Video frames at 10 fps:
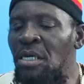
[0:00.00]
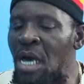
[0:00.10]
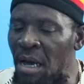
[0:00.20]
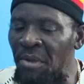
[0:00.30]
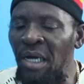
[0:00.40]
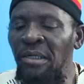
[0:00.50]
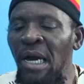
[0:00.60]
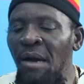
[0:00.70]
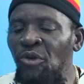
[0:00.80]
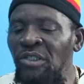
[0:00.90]
Yeah, man, cause
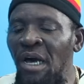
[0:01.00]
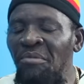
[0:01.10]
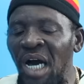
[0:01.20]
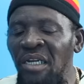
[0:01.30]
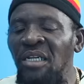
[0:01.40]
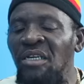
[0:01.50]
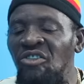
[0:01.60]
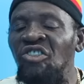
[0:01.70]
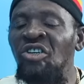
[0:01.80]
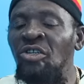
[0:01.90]
I was a bad DJ.
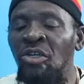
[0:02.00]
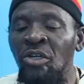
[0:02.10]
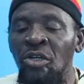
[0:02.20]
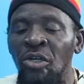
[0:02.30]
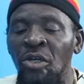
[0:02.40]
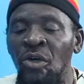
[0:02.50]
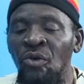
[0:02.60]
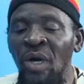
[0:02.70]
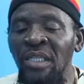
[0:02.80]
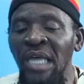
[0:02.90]
Yeah, man, bad, bad
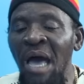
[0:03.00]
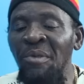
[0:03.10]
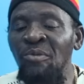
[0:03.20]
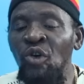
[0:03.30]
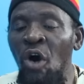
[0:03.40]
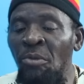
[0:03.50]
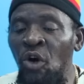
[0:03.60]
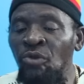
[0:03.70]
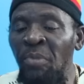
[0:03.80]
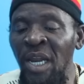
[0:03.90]
DJ. When time him come
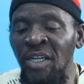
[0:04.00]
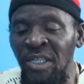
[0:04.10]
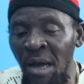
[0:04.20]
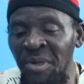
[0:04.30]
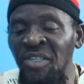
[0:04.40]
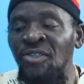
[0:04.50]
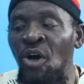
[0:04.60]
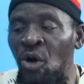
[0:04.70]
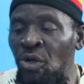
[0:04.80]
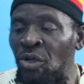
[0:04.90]
out on the Jammies
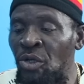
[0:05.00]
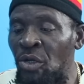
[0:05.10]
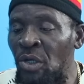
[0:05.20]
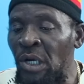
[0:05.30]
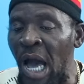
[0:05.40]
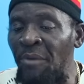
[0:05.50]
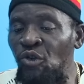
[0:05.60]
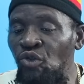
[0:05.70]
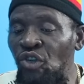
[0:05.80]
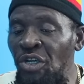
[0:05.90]
sound, cause him
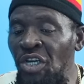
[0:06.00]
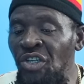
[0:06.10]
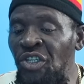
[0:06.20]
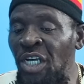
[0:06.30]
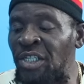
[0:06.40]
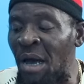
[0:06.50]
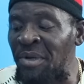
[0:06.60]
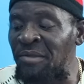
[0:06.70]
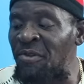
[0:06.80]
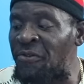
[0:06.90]
used to DJ
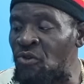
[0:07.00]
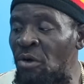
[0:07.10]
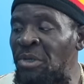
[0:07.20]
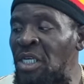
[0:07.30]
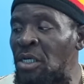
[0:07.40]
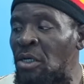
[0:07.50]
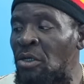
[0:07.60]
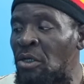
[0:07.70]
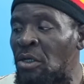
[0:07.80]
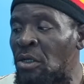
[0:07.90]
Jammies before me, you know.
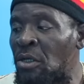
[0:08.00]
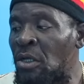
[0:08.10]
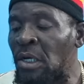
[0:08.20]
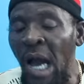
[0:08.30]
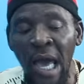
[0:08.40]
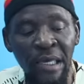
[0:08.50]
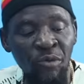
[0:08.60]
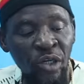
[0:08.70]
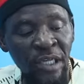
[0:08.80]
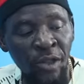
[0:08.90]
Okay. Cause he
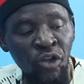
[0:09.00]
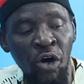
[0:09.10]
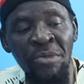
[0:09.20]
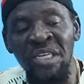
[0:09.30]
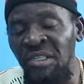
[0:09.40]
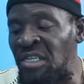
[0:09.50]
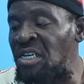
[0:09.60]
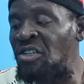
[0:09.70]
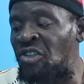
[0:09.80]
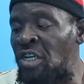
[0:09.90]
was a Tubby's
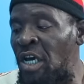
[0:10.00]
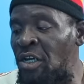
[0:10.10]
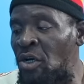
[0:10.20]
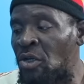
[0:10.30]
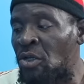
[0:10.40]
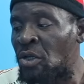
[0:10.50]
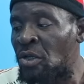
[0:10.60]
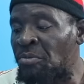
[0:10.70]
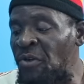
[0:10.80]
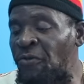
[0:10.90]
DJ, you know.
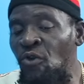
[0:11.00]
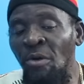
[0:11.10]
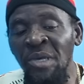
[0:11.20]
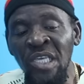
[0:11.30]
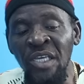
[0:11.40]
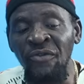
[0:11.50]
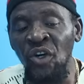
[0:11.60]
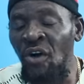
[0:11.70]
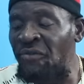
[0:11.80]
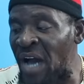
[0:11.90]
Mm. Before me
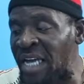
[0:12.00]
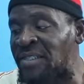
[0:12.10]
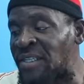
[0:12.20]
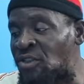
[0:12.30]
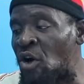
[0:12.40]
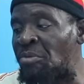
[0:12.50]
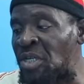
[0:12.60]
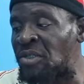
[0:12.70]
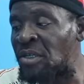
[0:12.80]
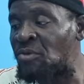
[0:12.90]
even got vice to
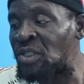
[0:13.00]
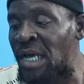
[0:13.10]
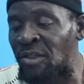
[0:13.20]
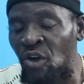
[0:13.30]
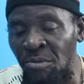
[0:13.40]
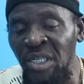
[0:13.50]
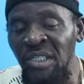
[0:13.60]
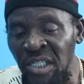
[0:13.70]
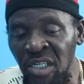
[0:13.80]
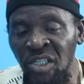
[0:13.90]
Tubby's. Yeah, I think a Tubby's, and